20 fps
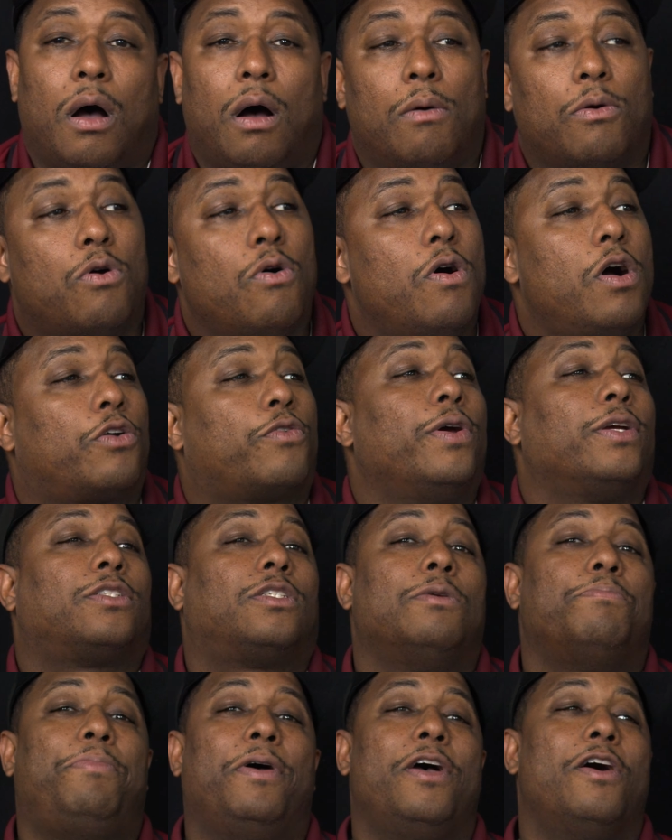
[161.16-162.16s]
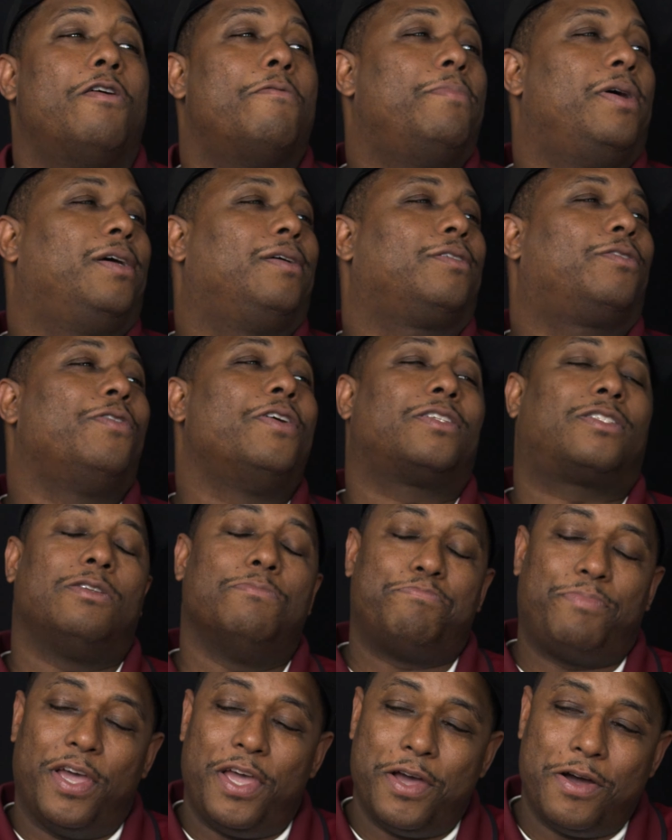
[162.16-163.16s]
I'm going Christian Bale, man.
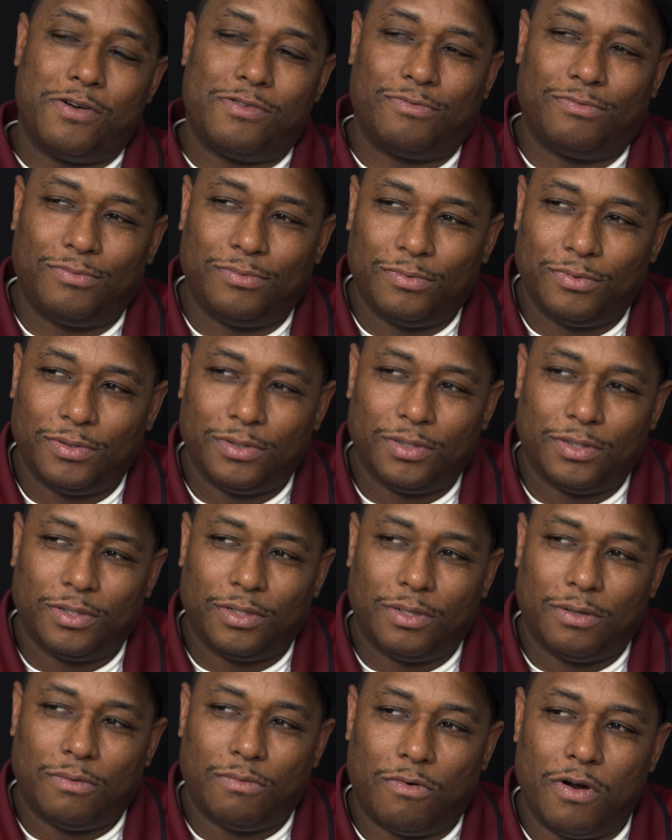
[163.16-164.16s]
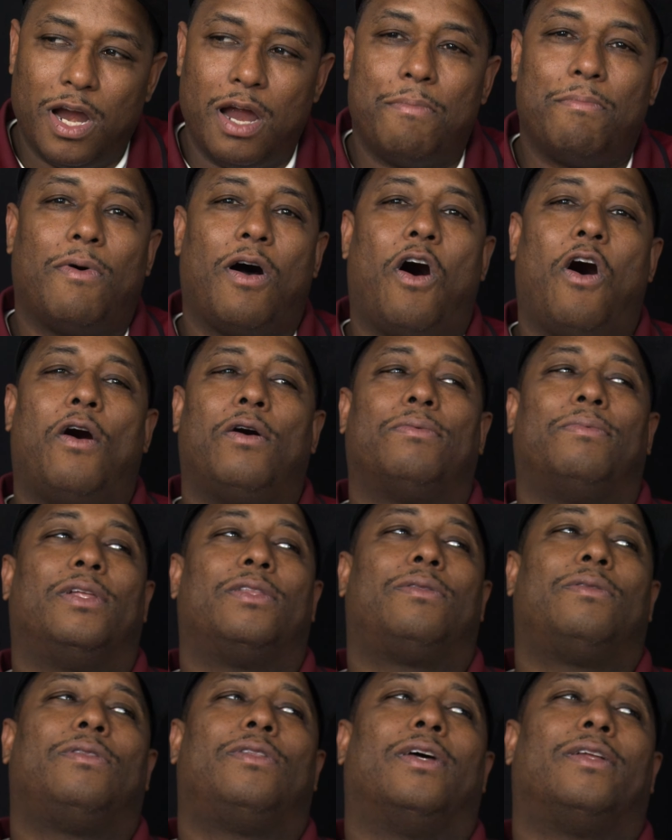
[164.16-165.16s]
Christian Bale, those are
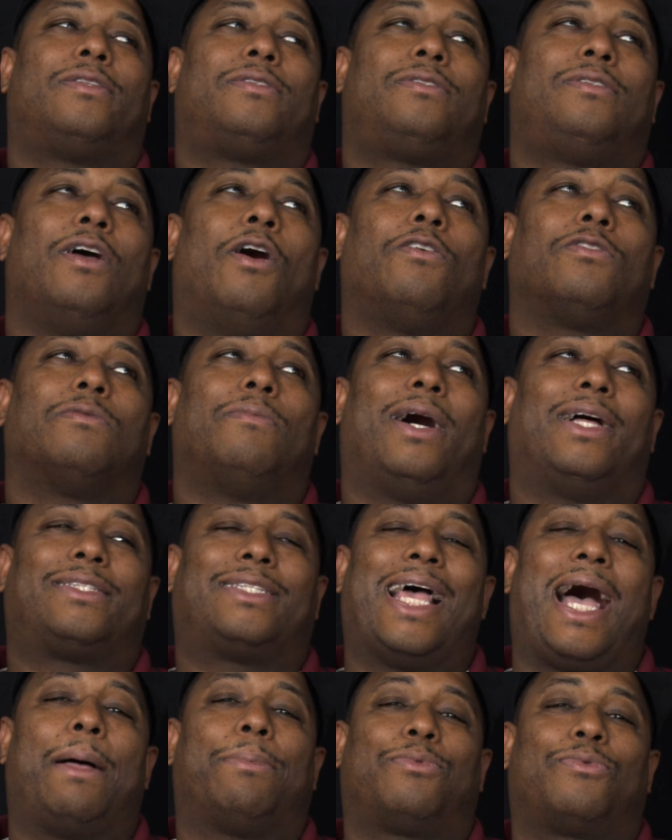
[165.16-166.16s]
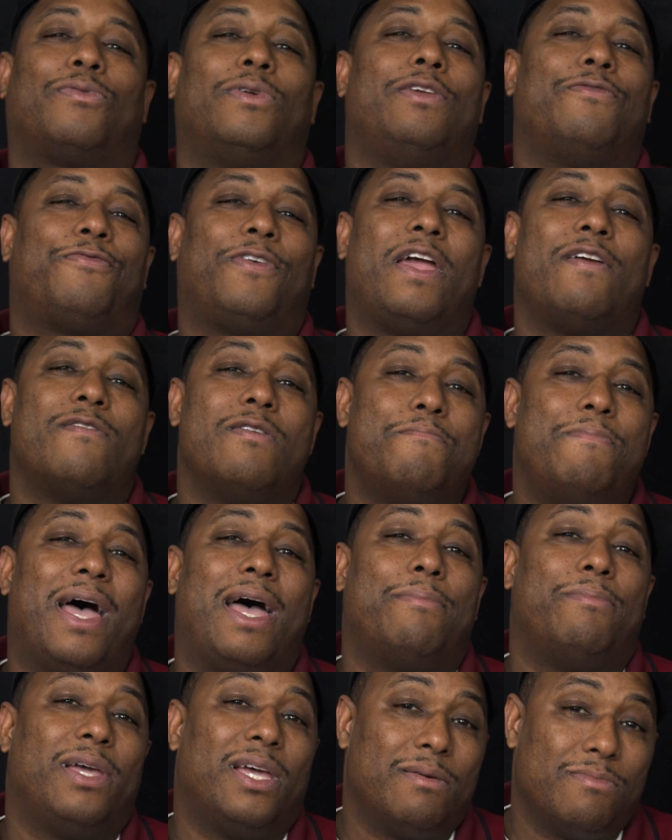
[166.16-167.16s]
my top 3 favorite
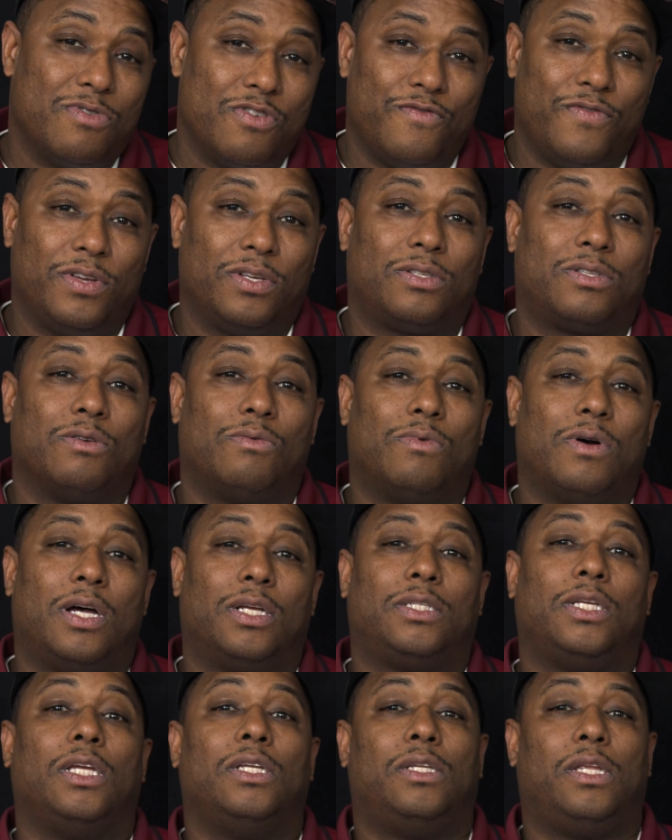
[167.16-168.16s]
Batman movies, the ones he